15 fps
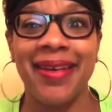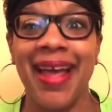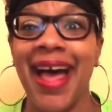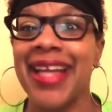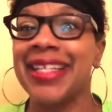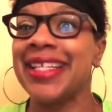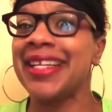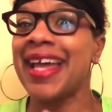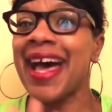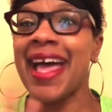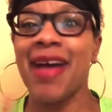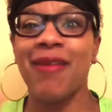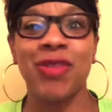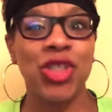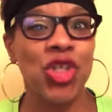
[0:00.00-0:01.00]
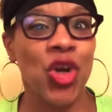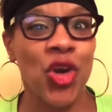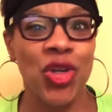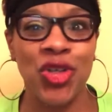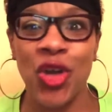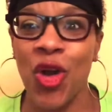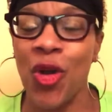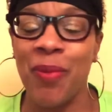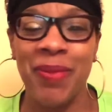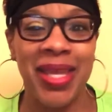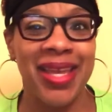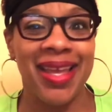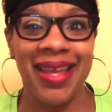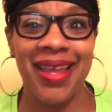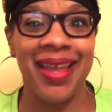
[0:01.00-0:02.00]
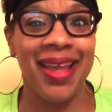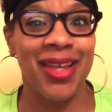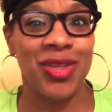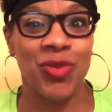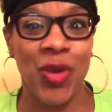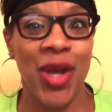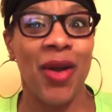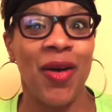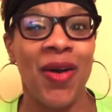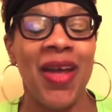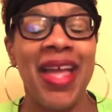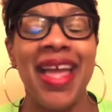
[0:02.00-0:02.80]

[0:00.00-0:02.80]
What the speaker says: I did not have a charger on me as well.